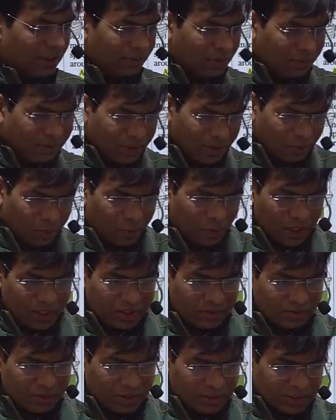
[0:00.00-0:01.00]
will be a
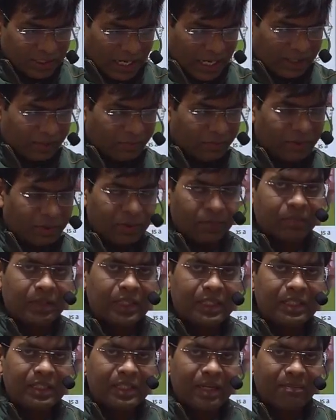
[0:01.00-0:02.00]
point where that will
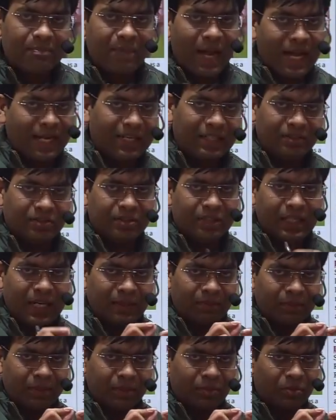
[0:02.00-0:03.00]
be a balance,
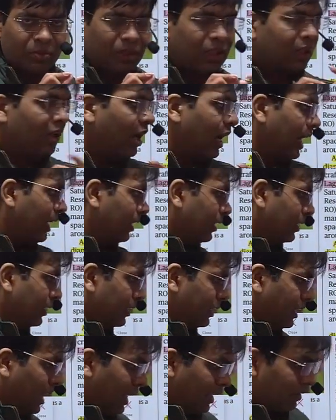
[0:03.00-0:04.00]
that particular iron,
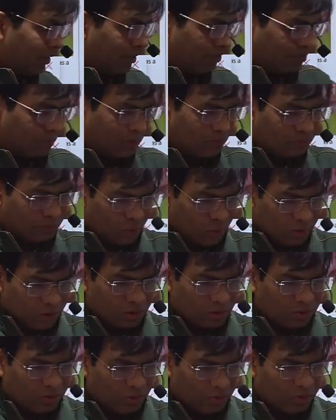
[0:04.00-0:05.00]
that
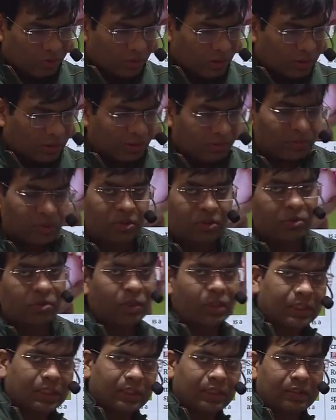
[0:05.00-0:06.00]
both will be not able
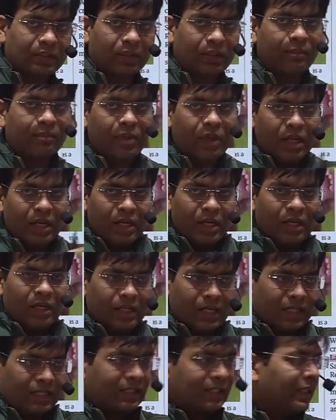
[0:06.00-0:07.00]
to
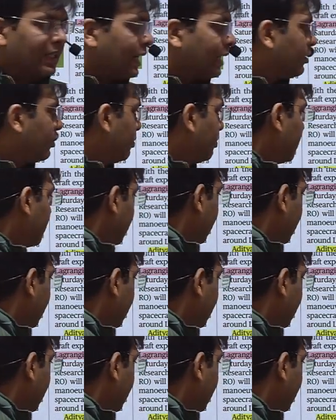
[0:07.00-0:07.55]
attract towards